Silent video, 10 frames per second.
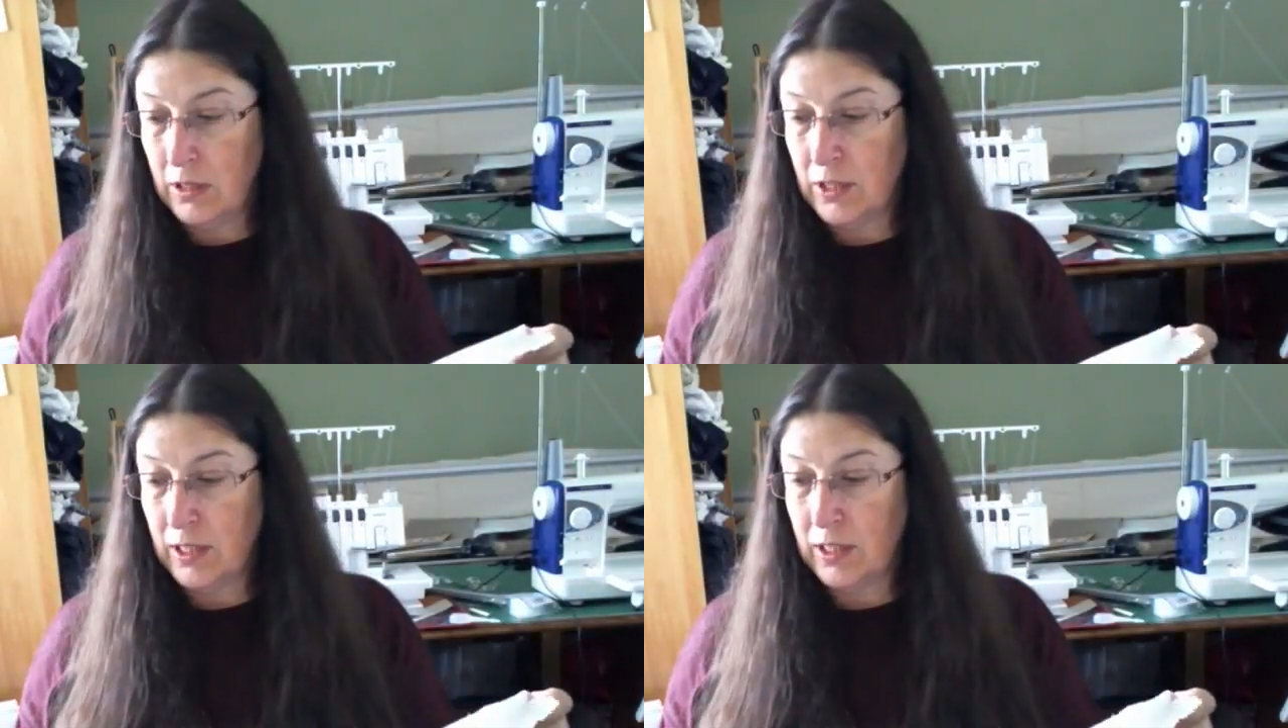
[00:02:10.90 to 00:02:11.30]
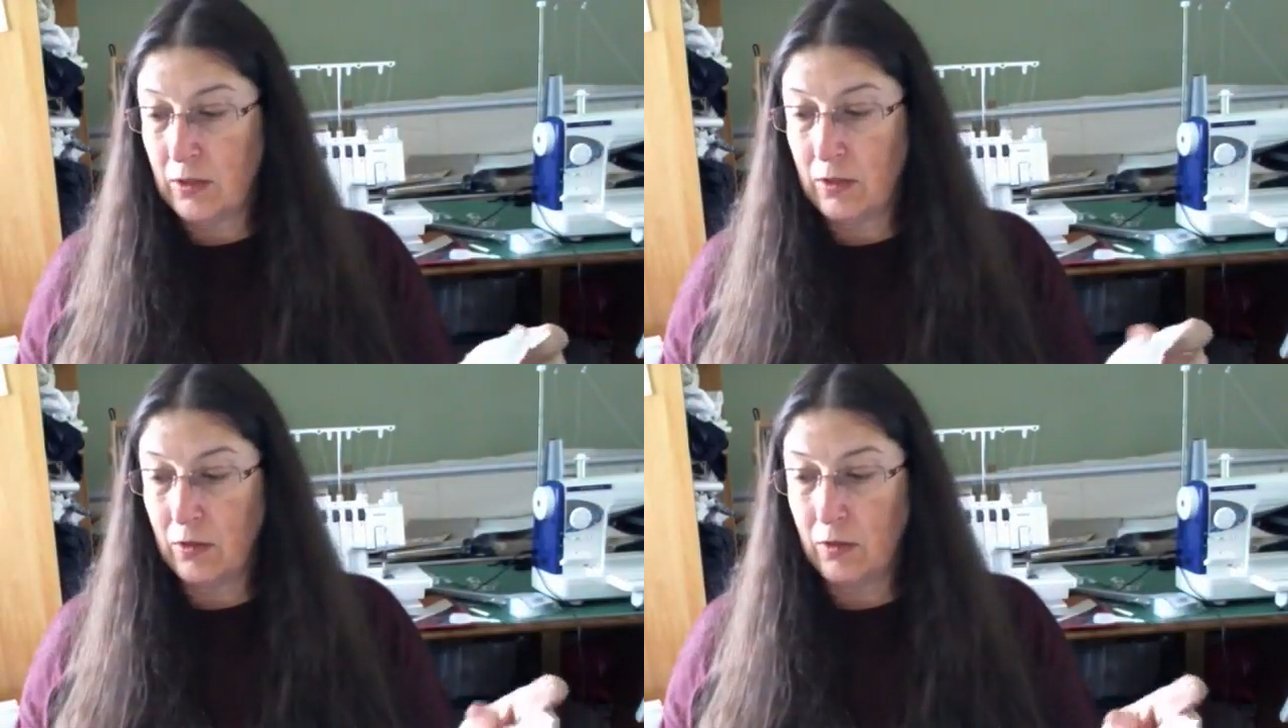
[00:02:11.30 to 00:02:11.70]

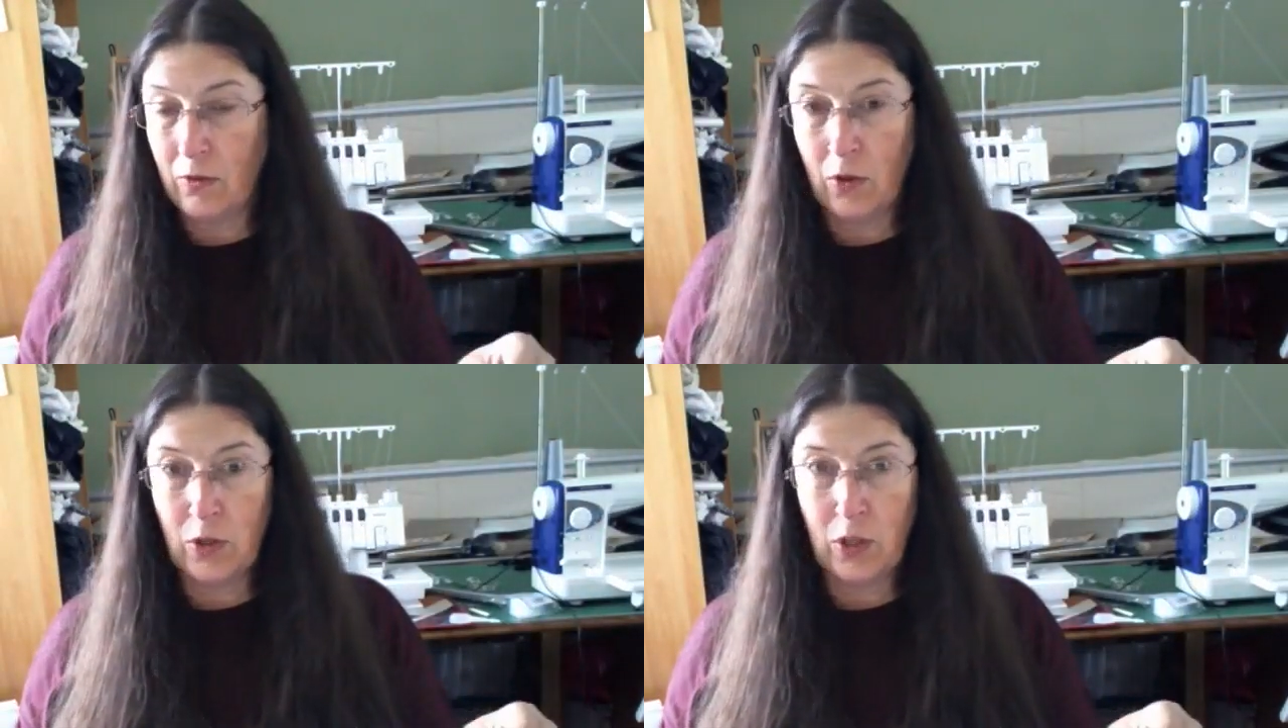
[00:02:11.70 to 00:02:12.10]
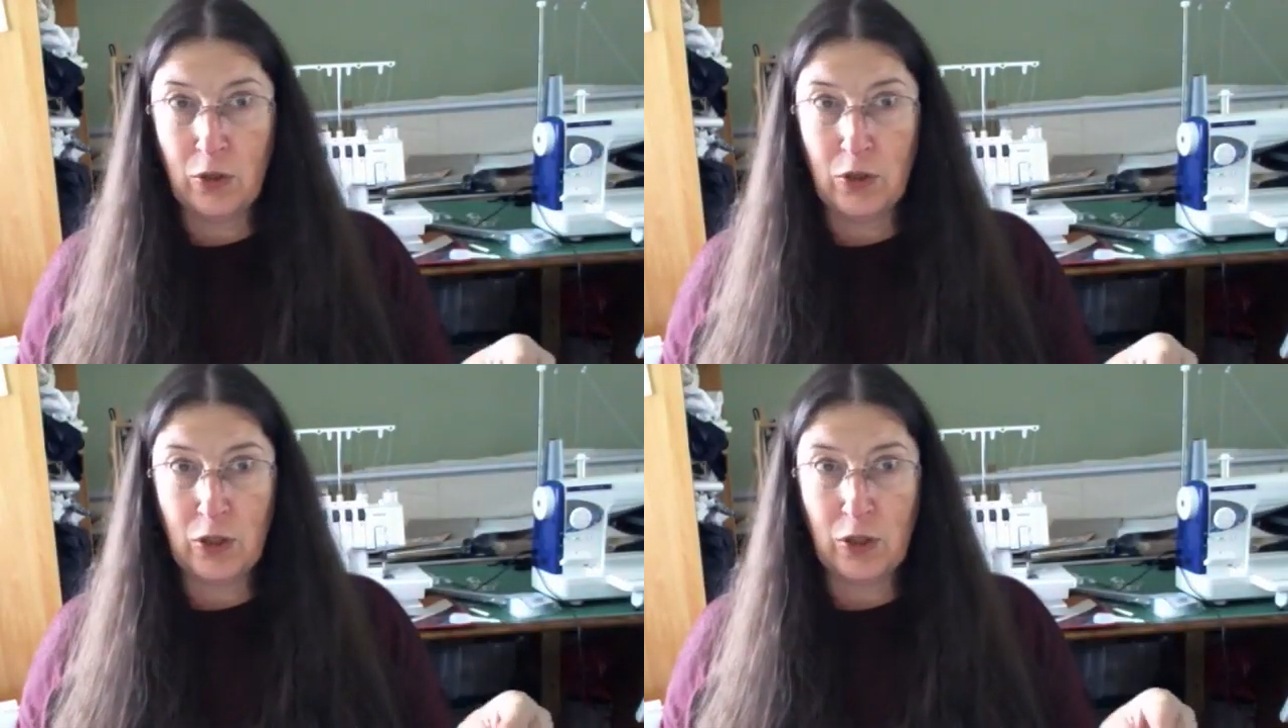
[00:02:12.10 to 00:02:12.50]
Actually, on
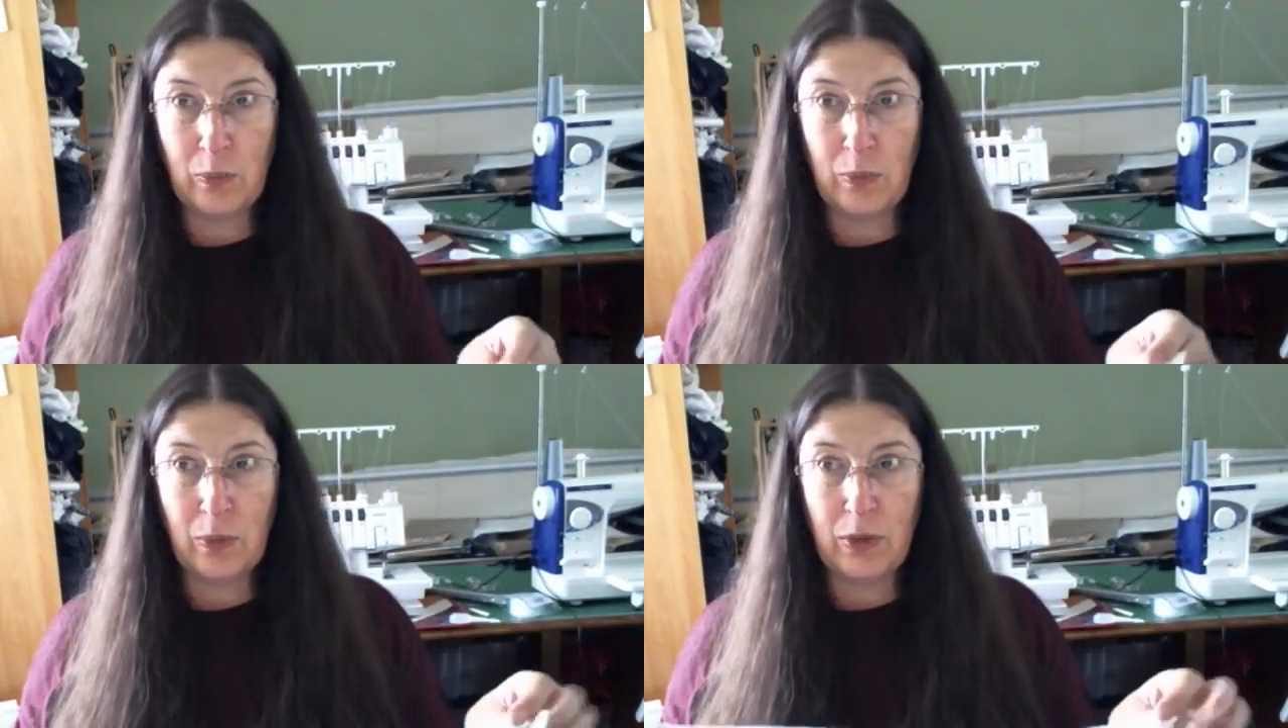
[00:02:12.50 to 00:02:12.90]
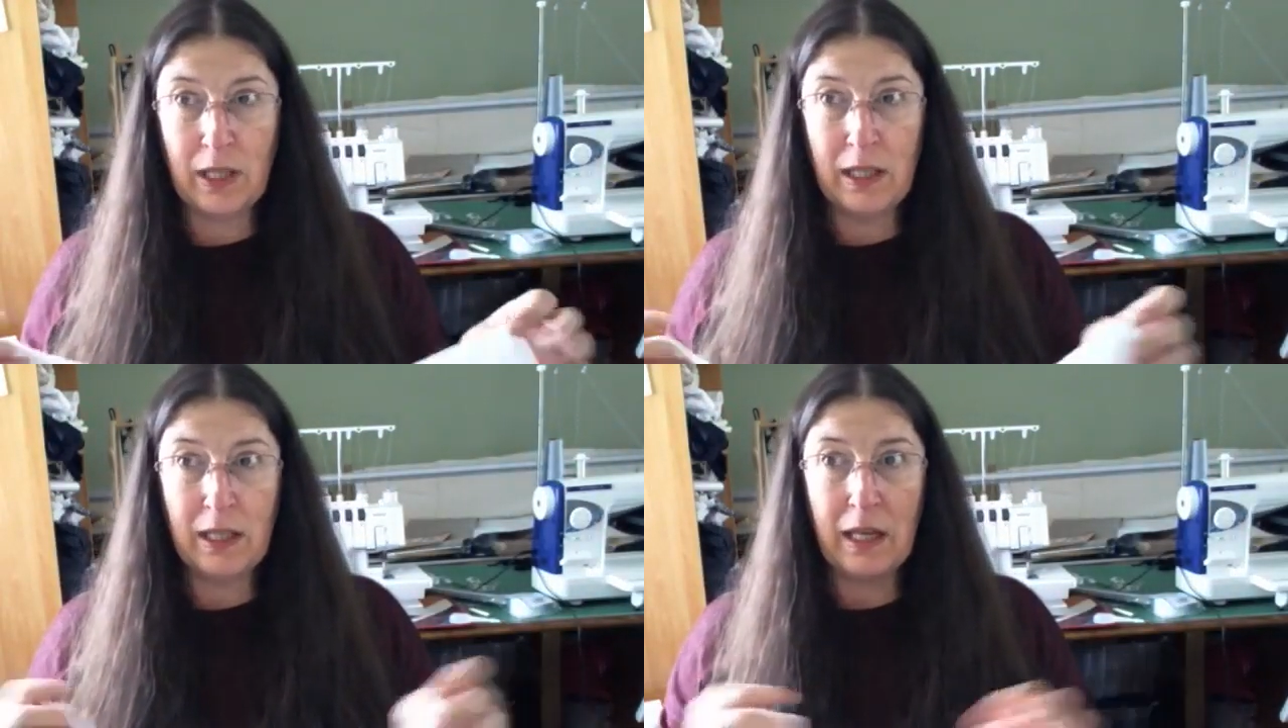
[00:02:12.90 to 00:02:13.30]
YouTube,
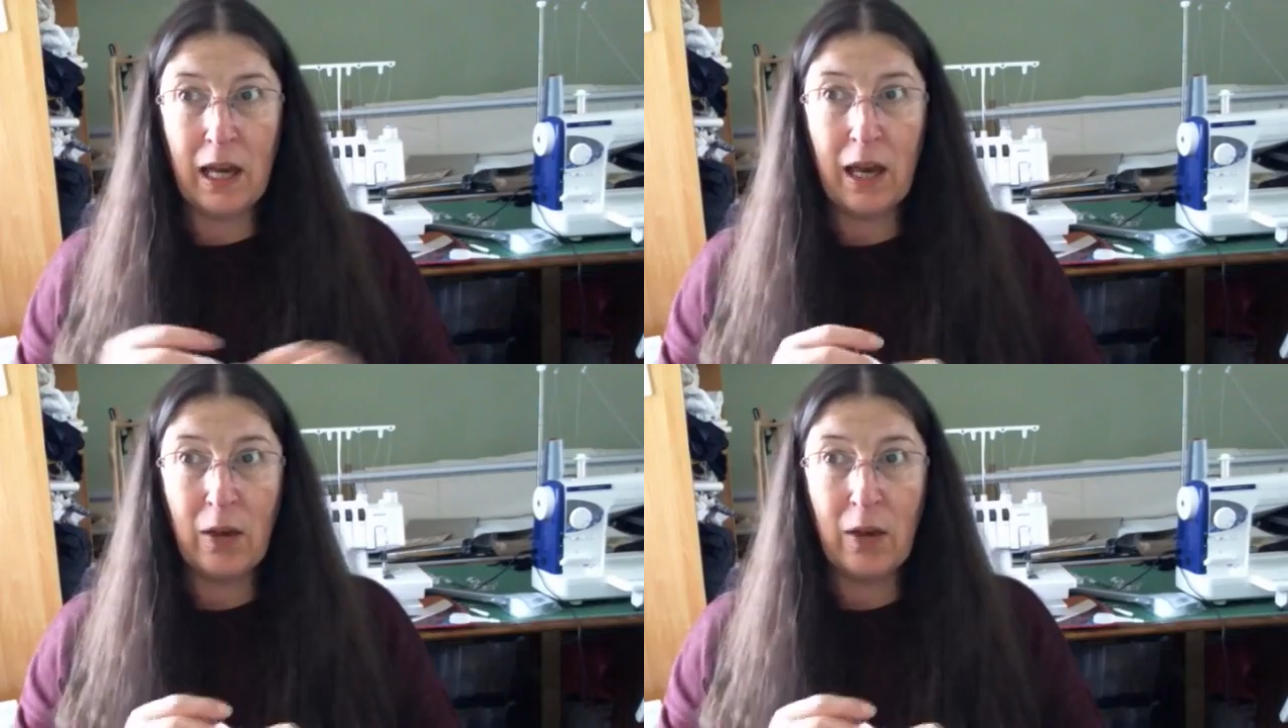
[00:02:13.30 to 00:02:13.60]
the